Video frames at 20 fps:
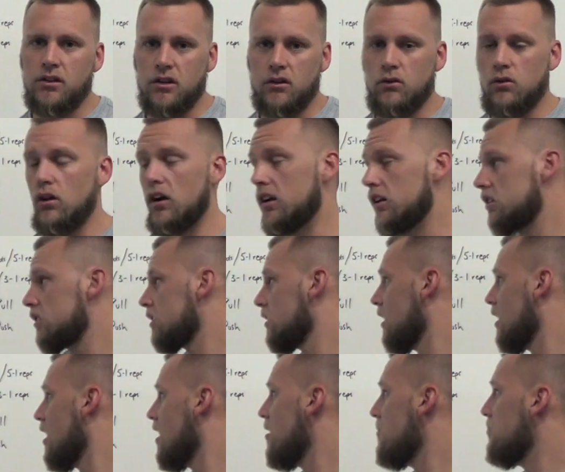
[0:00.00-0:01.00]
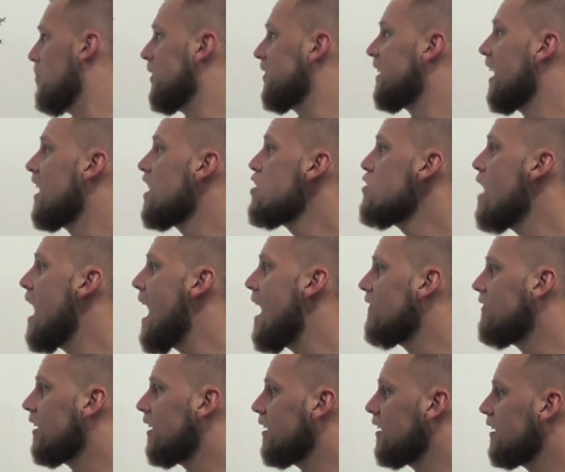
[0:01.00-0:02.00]
with a crunch. But there you
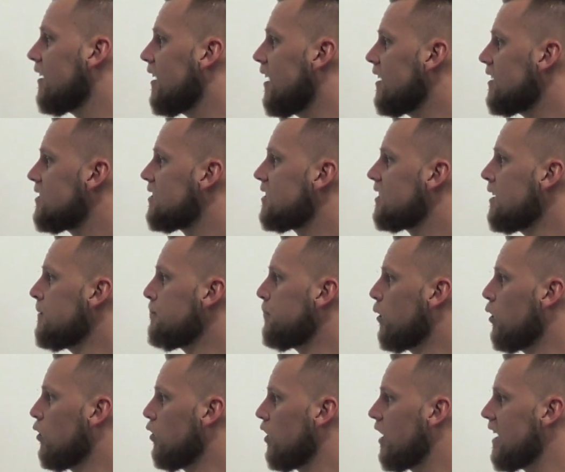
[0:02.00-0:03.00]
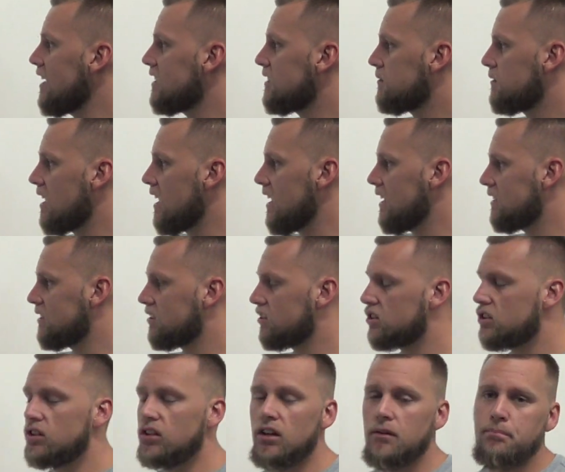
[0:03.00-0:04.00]
have it. It's simple. It's
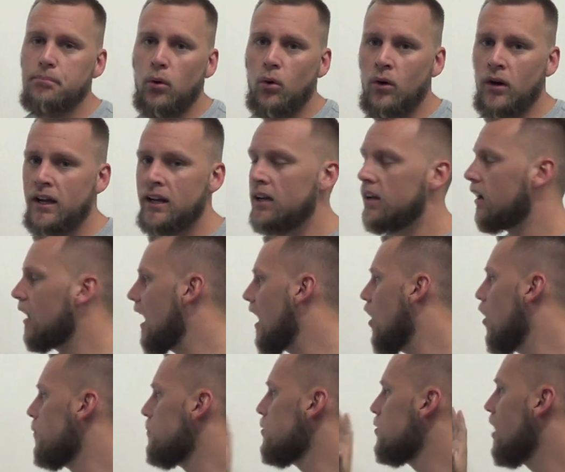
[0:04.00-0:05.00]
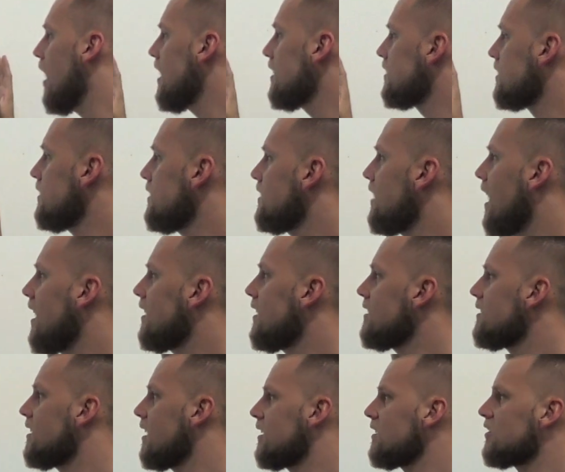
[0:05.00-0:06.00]
it's to the point. I hope you guys can take
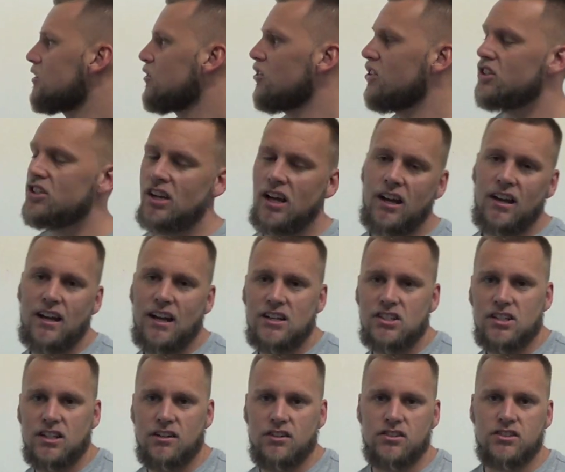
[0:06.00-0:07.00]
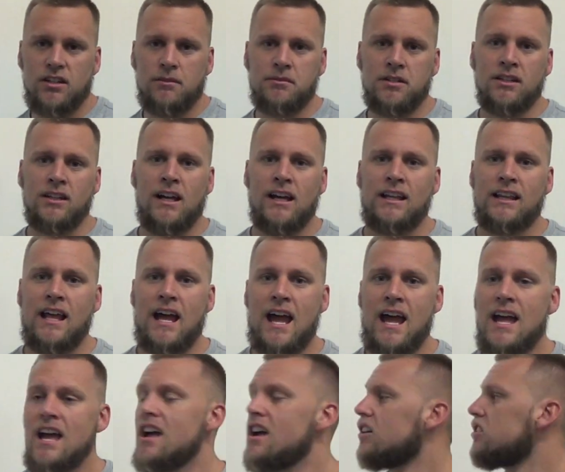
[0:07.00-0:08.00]
this, take a screenshot of that shit or something like
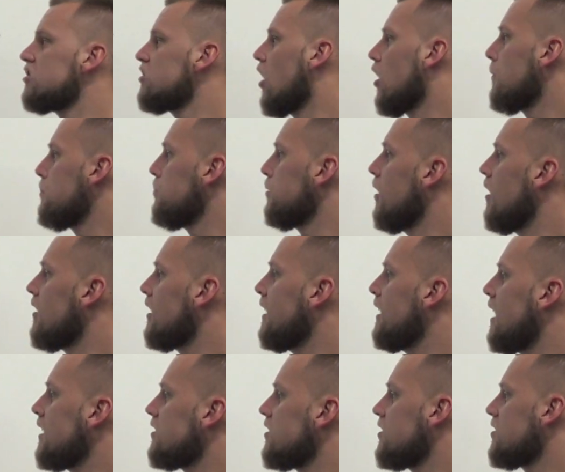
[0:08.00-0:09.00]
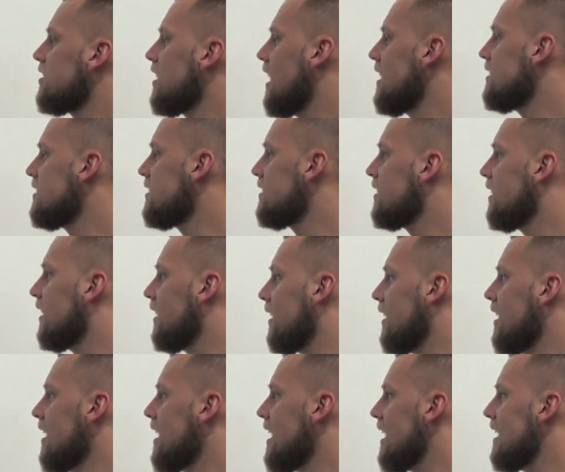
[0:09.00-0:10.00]
that. Start plugging exercises in.
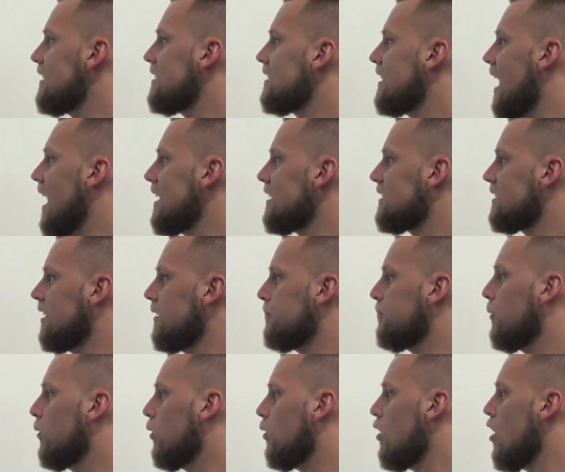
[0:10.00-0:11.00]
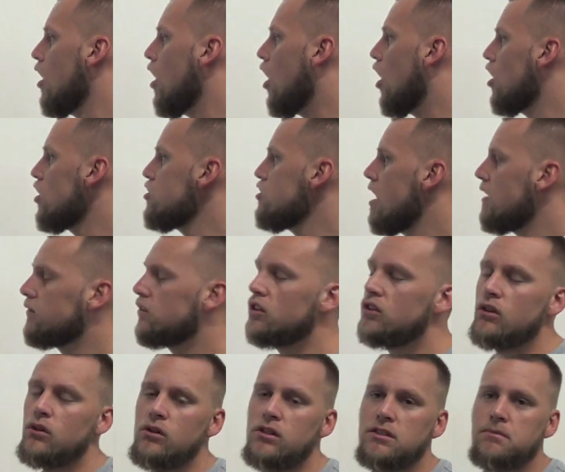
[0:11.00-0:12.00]
It's that simple. All you have
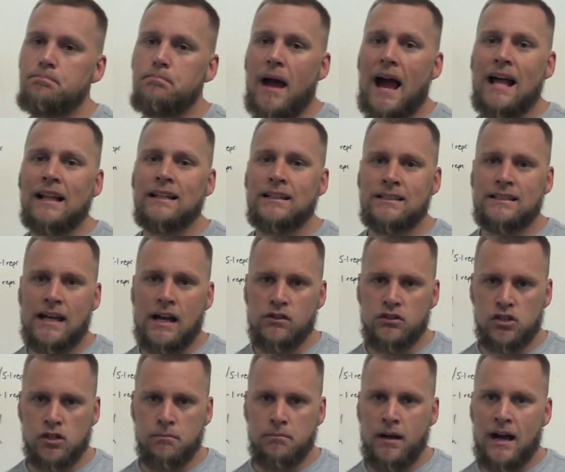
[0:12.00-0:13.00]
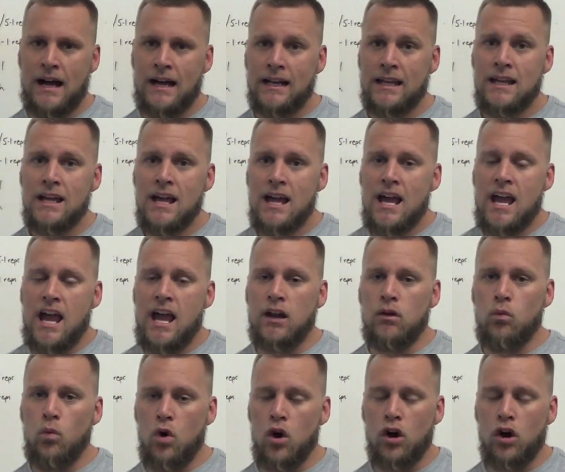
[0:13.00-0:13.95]
to do is balance out your body and